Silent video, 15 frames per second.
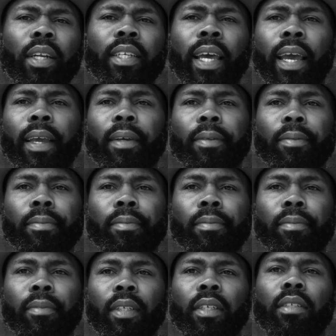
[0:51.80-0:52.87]
One day,
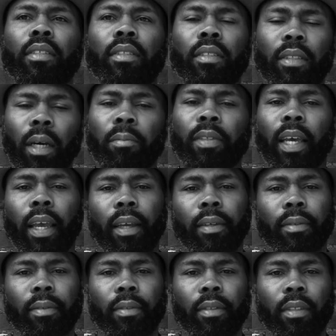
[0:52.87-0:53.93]

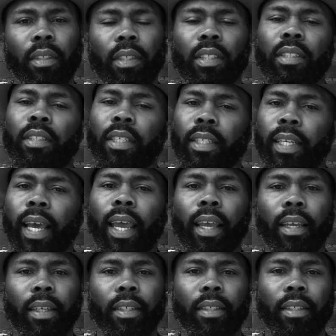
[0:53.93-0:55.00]
someday,
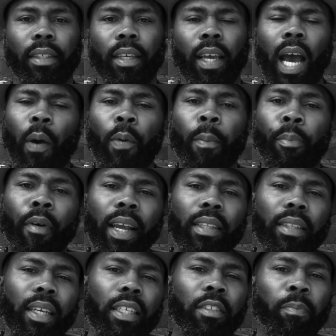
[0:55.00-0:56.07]
today, I would
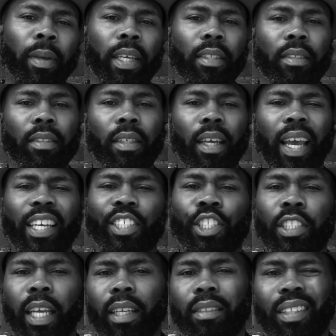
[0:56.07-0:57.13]
break these beats
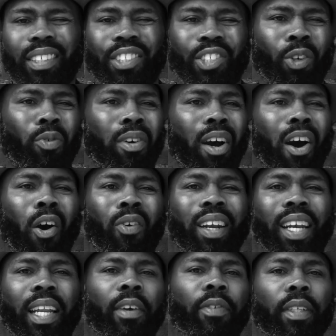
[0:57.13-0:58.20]
and shake this so
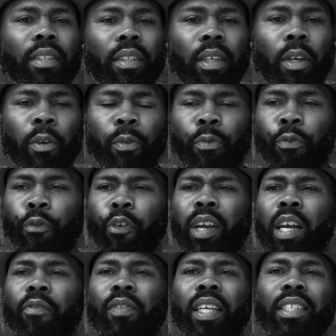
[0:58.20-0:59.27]
called living
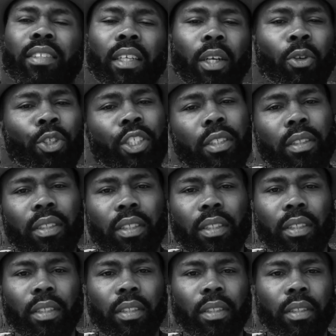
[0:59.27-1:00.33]
free of these
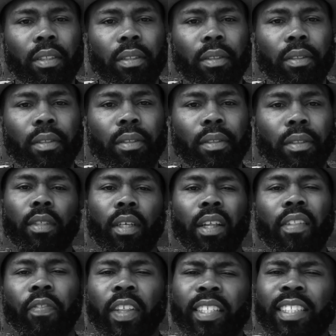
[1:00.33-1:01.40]
delusions.
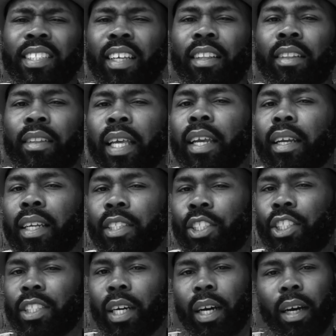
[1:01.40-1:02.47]
This is a
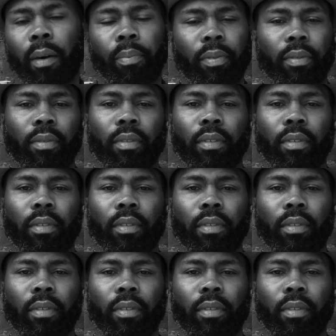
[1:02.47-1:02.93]
thinkless job.